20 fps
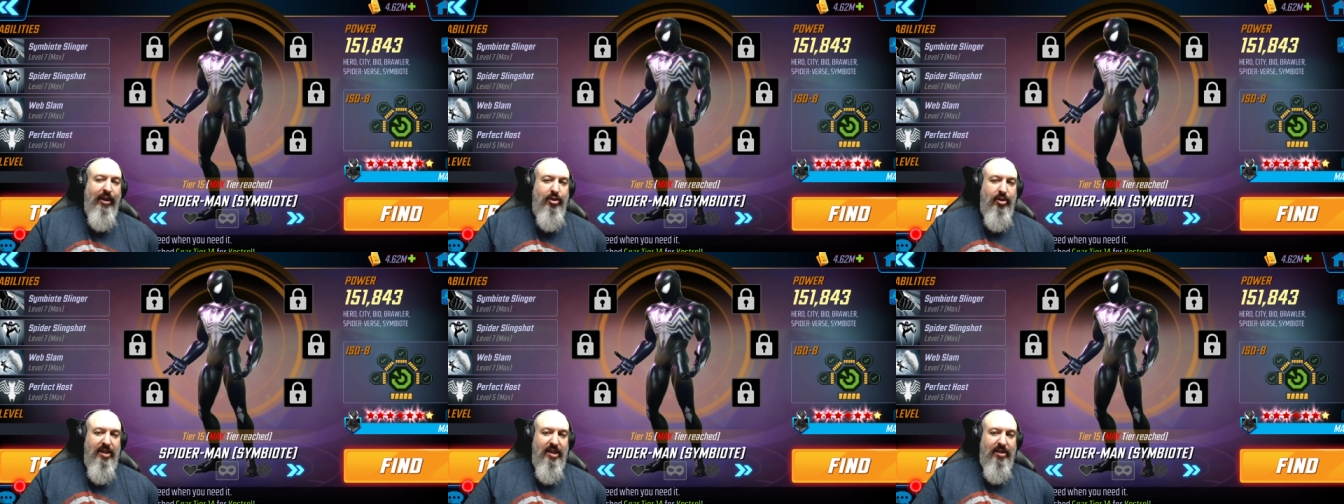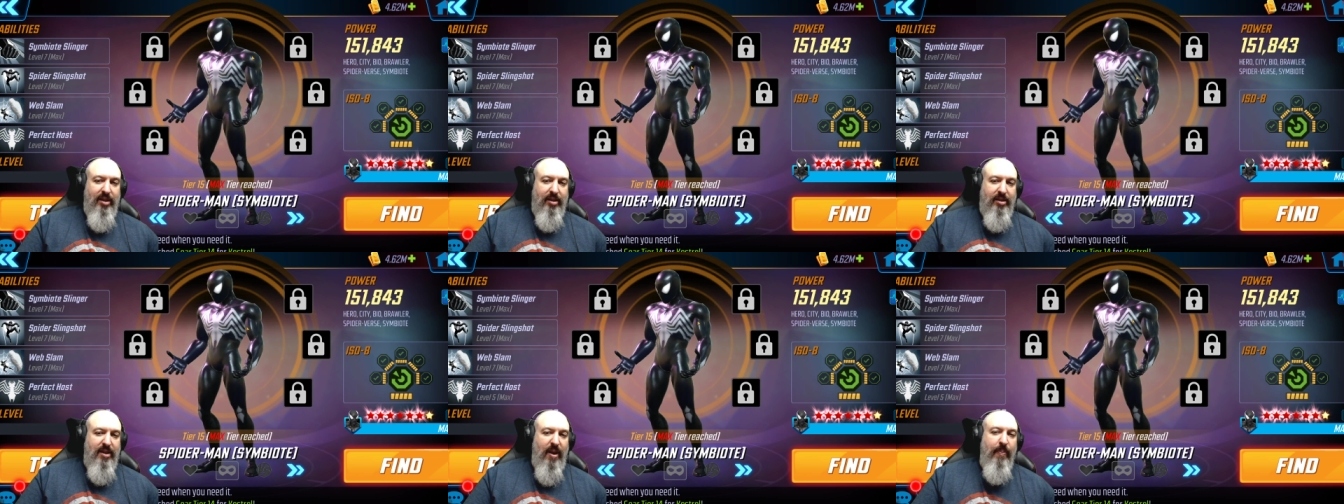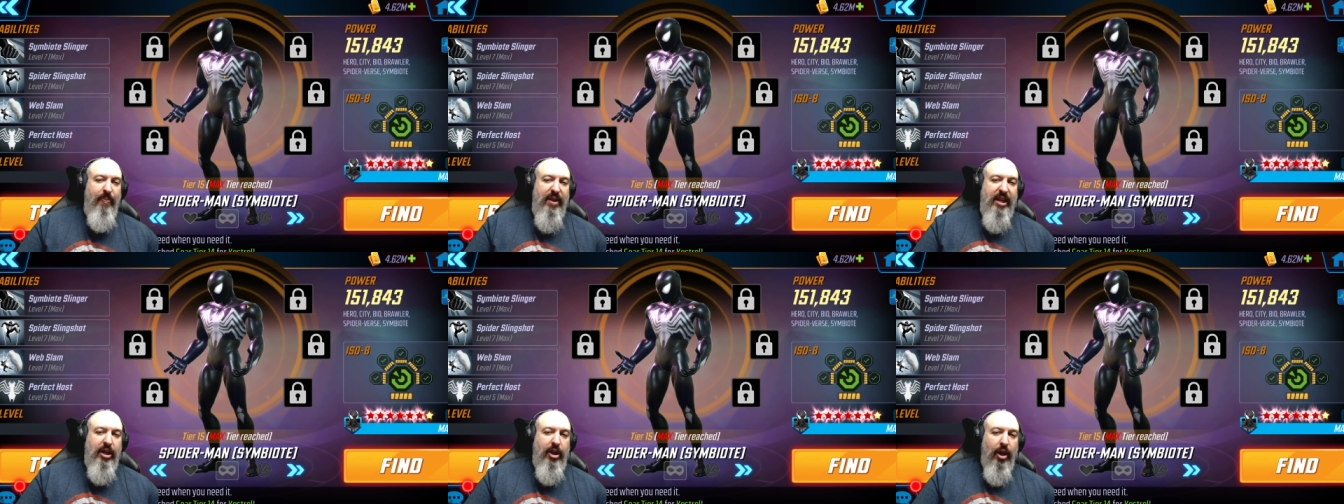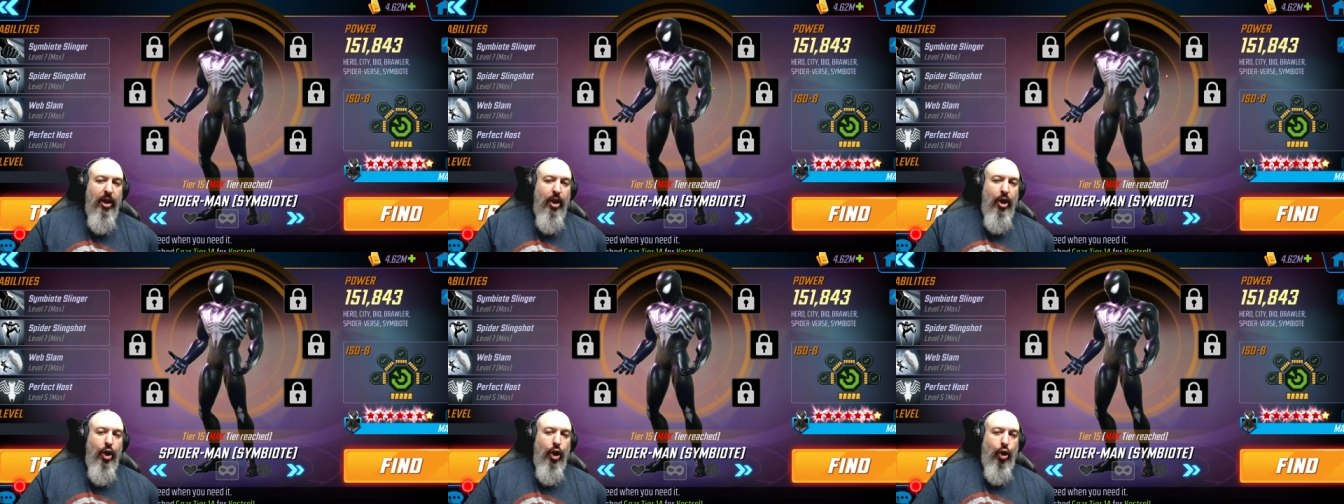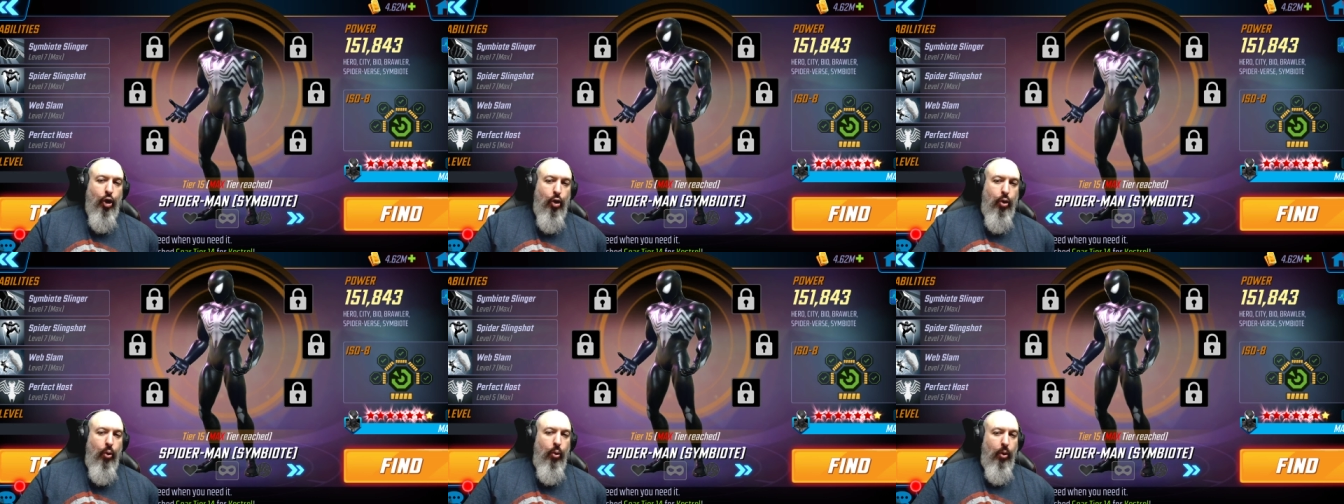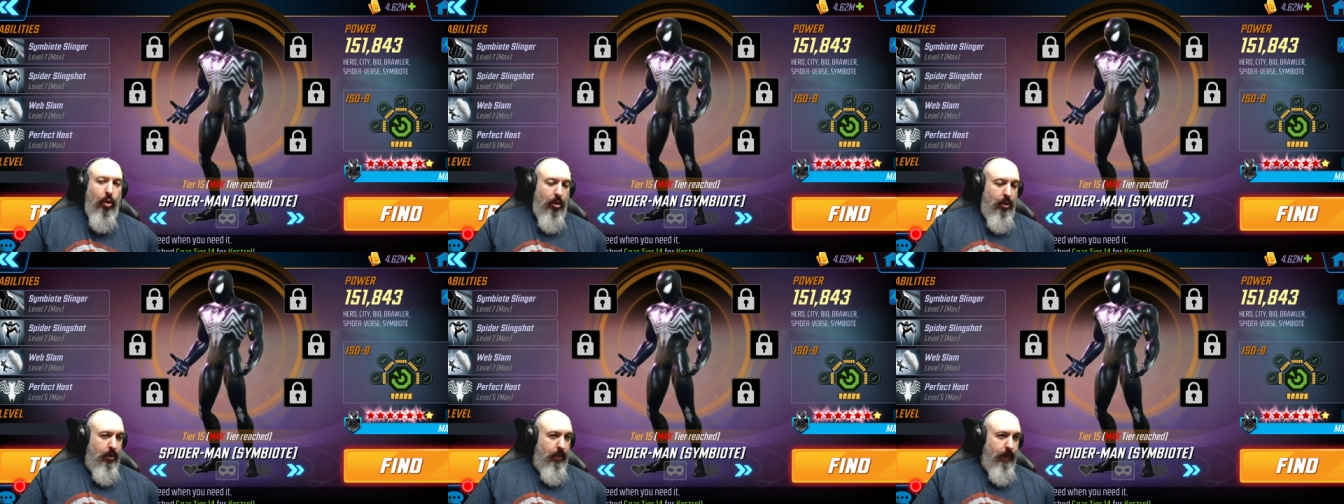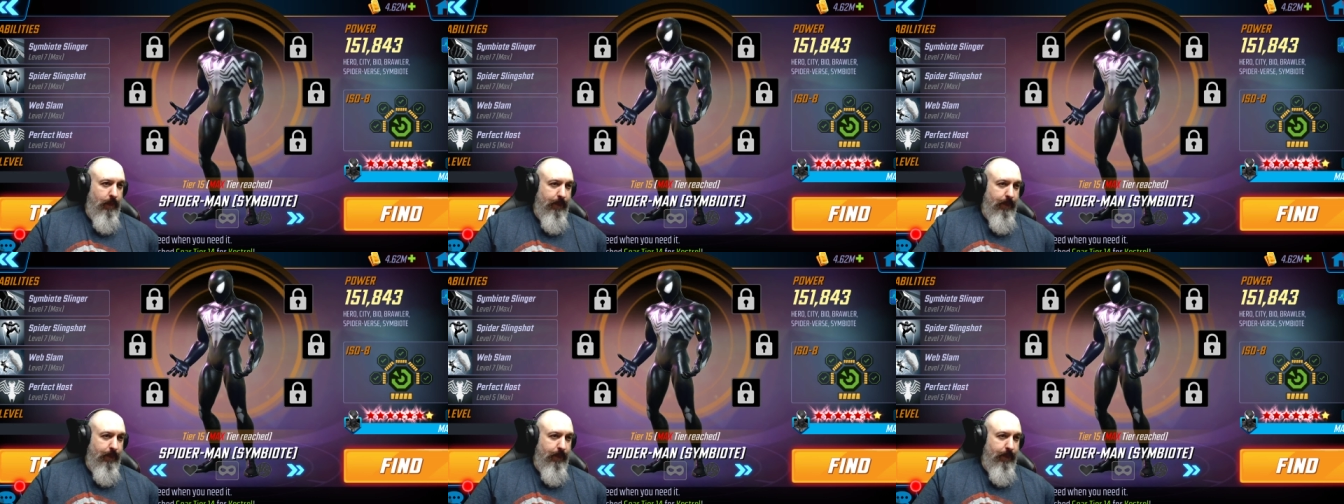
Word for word: This is something cool.